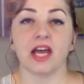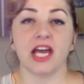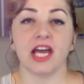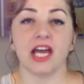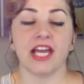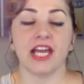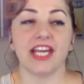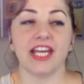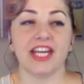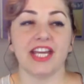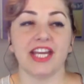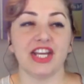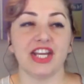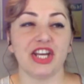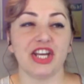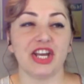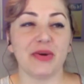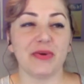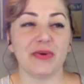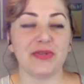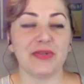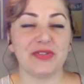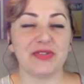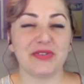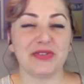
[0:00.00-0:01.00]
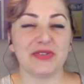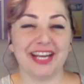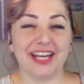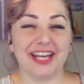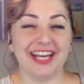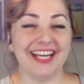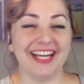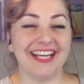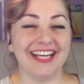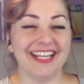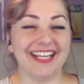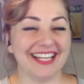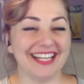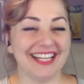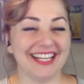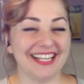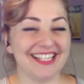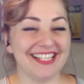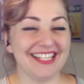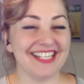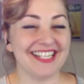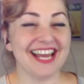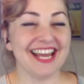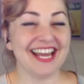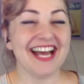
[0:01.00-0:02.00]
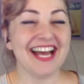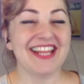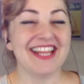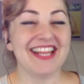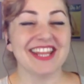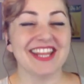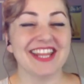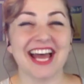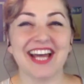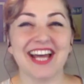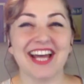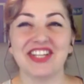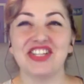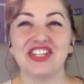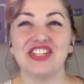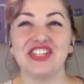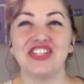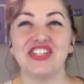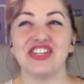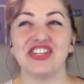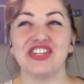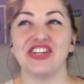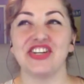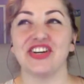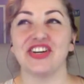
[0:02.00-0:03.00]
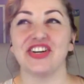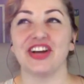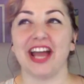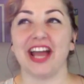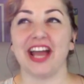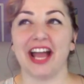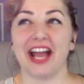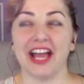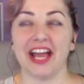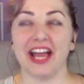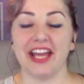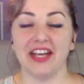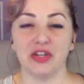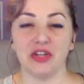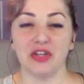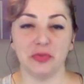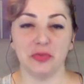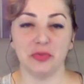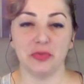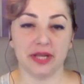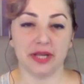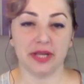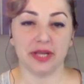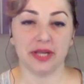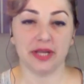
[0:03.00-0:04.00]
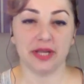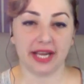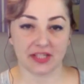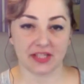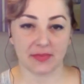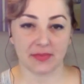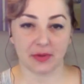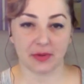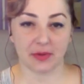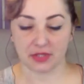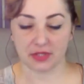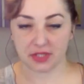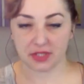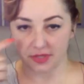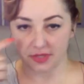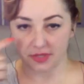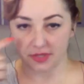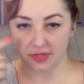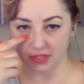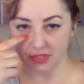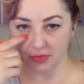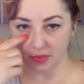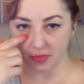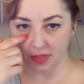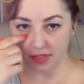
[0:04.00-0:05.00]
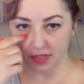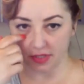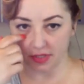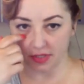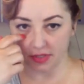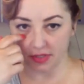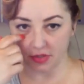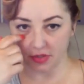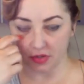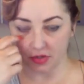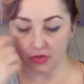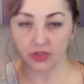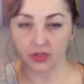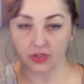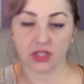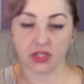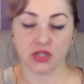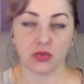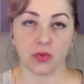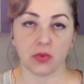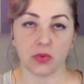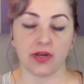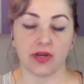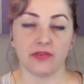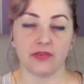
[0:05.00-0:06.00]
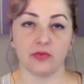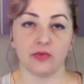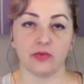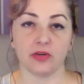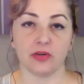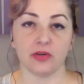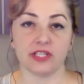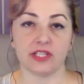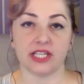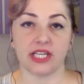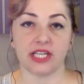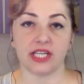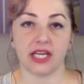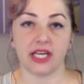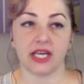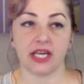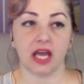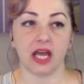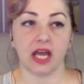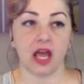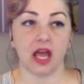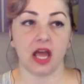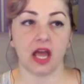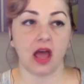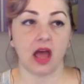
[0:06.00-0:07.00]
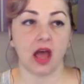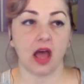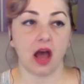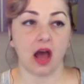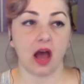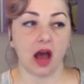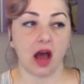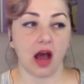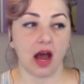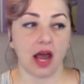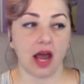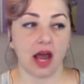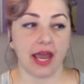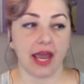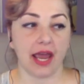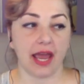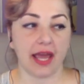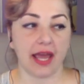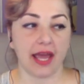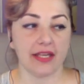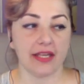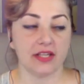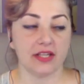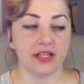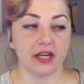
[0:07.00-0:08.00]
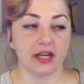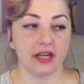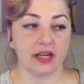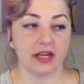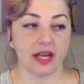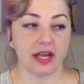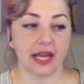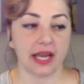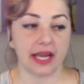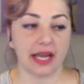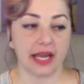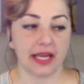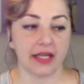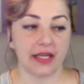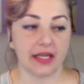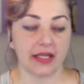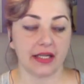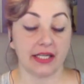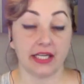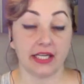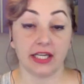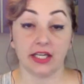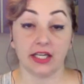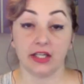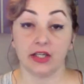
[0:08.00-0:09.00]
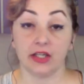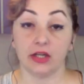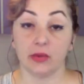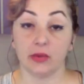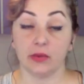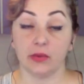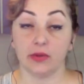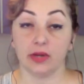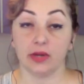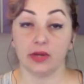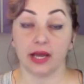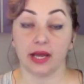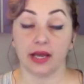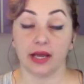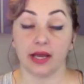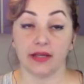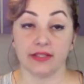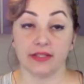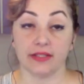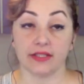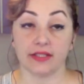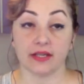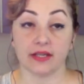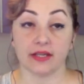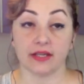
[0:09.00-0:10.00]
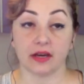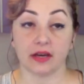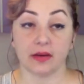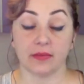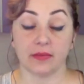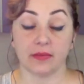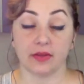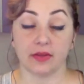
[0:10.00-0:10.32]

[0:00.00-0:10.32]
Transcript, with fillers: You know, it's funny, because last year at New Media Expo, so this was early 2014, I had done a keynote at the